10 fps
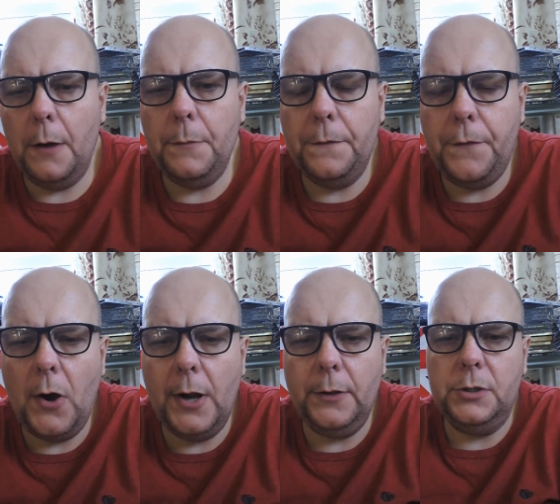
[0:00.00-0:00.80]
The
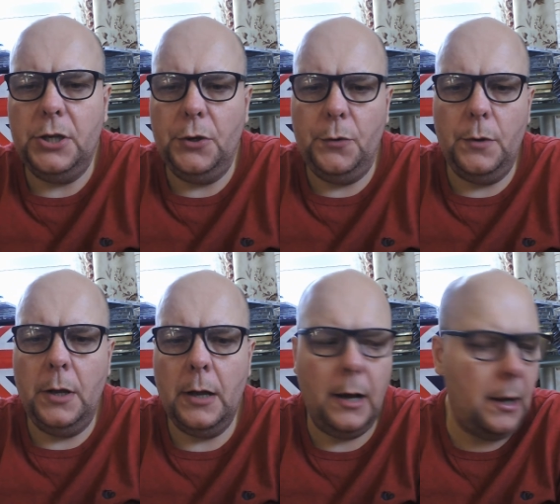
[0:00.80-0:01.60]
final two
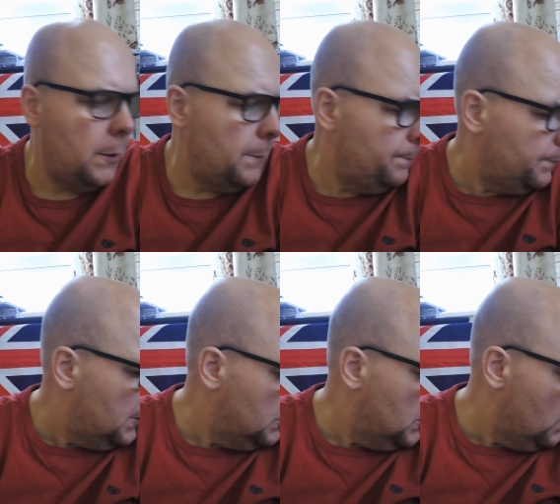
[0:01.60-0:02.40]

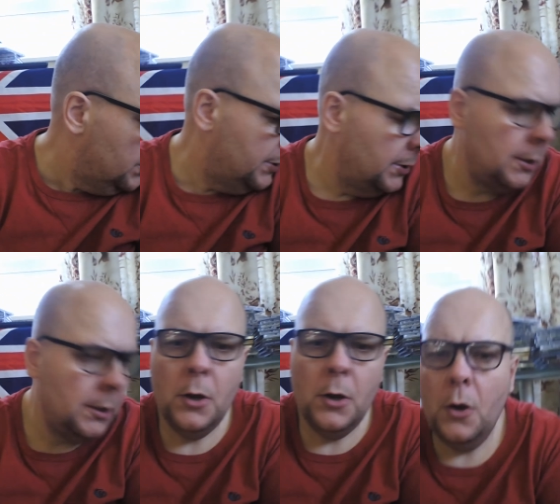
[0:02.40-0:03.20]
lots,
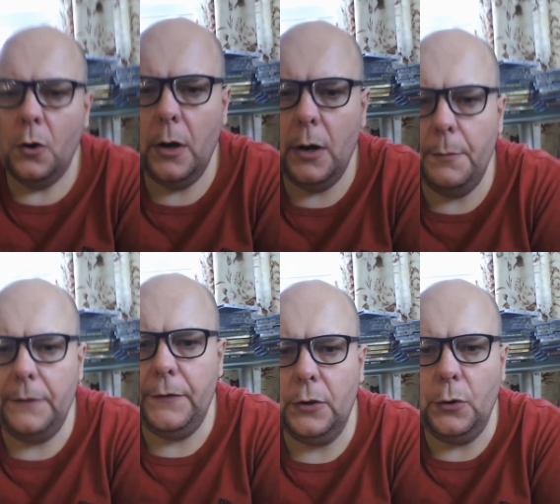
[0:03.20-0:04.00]

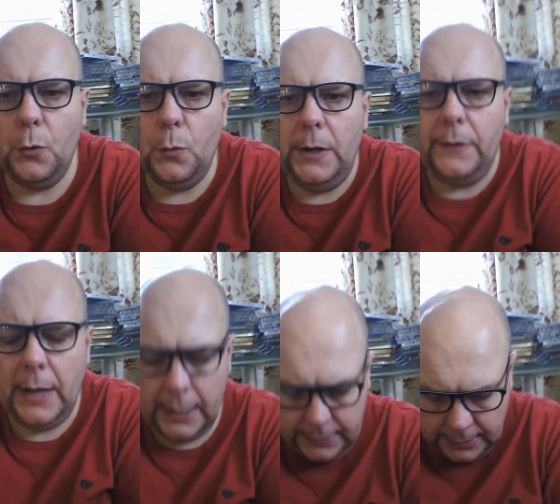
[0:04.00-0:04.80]
if you could call it
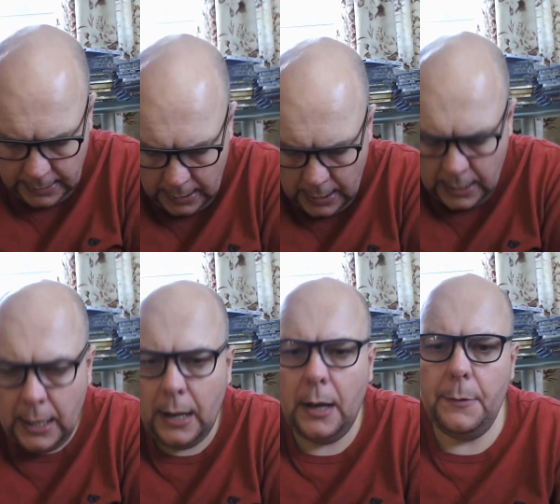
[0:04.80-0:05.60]
that,
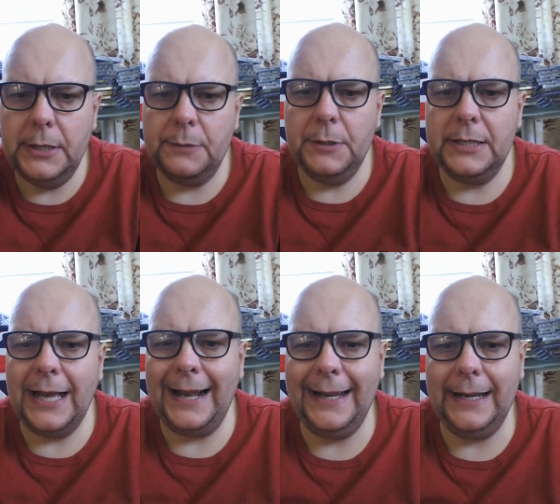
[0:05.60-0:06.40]
is
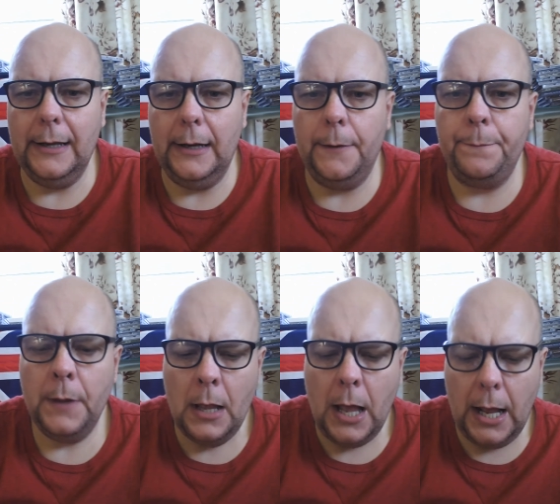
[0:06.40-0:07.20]
Metallica.
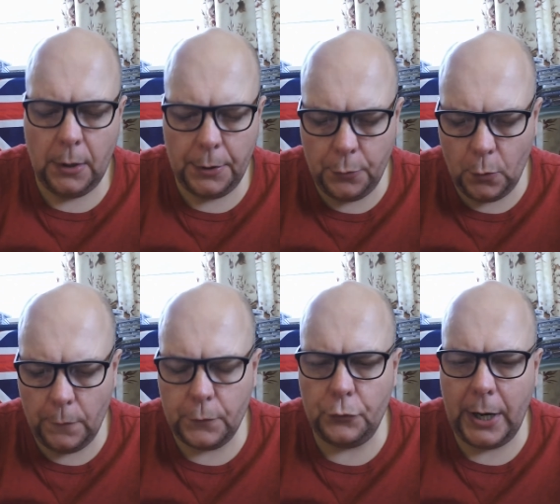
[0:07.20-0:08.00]
And I thought
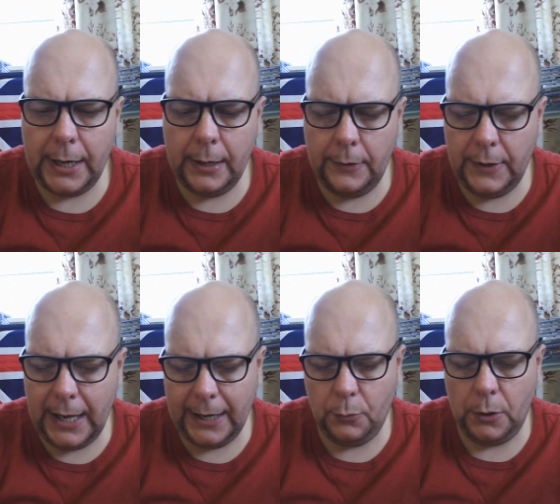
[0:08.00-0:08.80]
of Greg
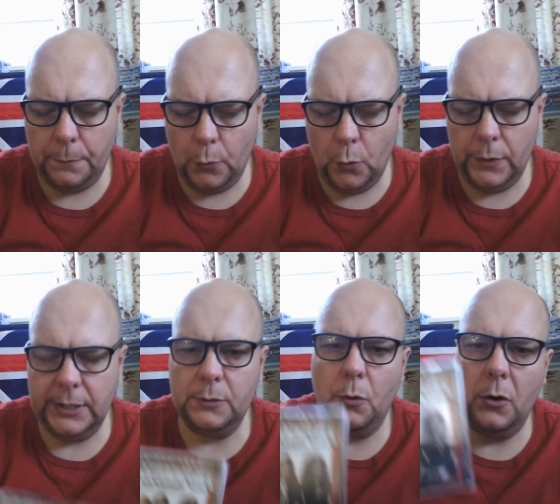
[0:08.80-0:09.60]
the Egg when I bought
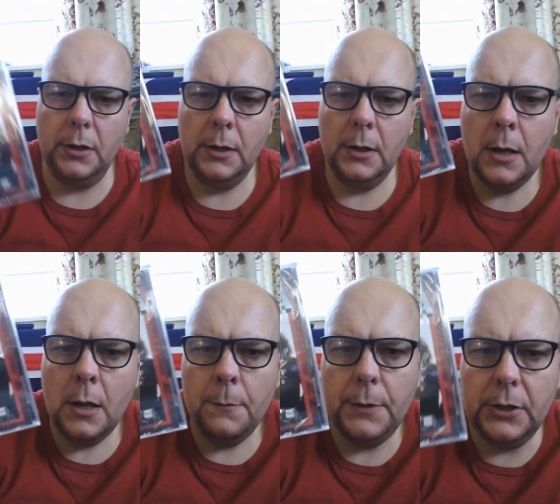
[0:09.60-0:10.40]
this one,
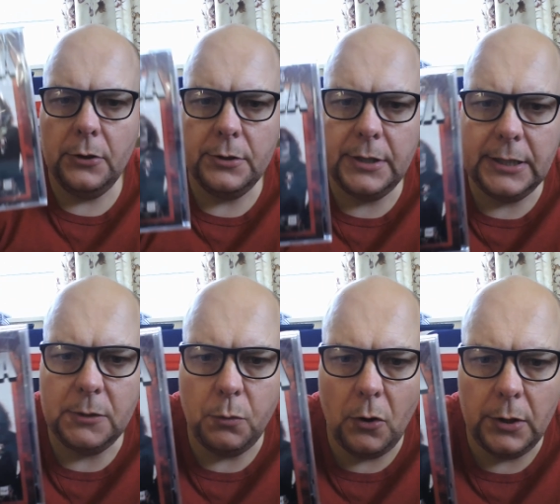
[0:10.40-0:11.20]
because
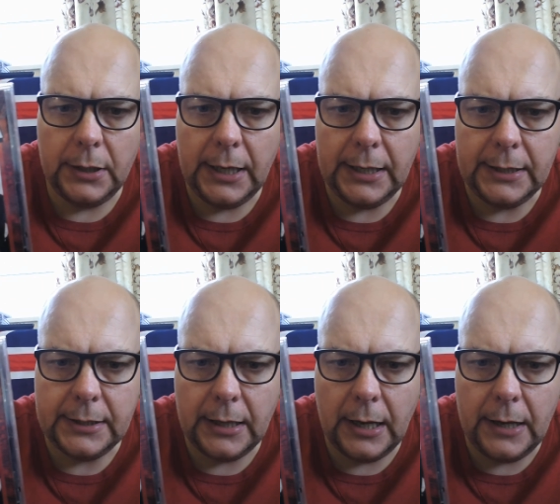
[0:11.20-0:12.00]
this one
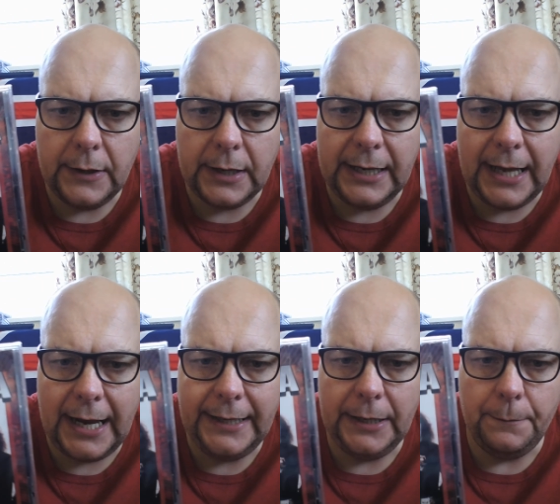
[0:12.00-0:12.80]
is the
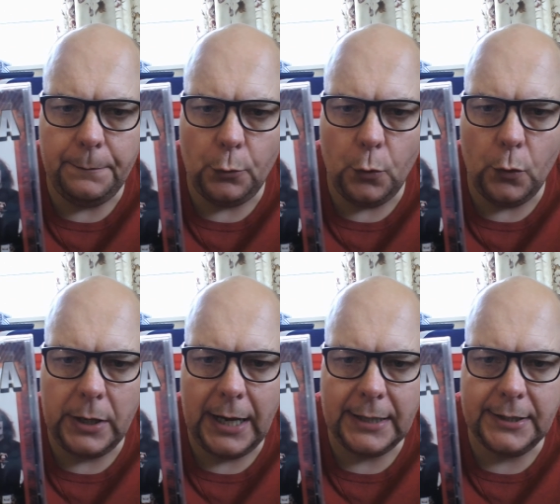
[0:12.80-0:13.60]
Canadian
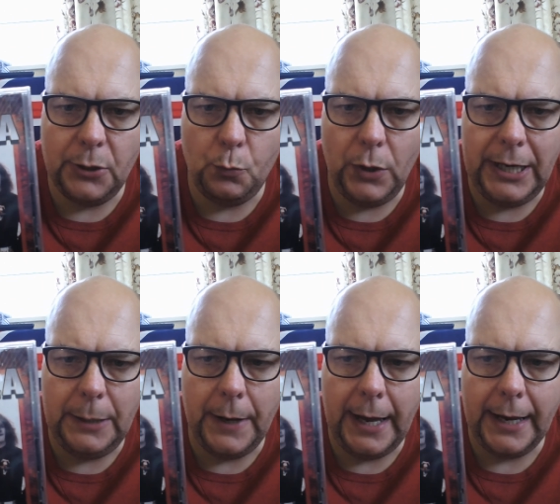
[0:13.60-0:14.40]
broadcast in
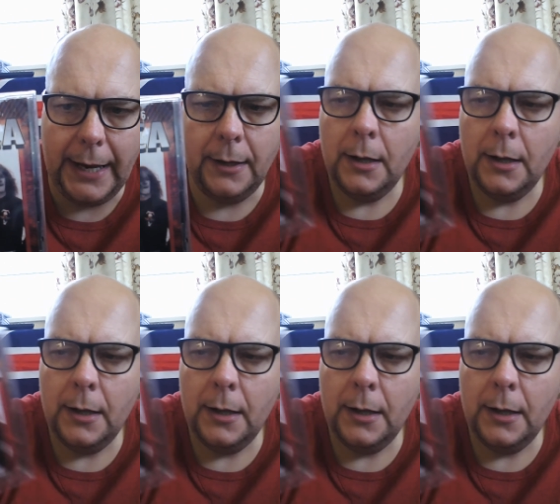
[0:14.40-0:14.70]
Winnipeg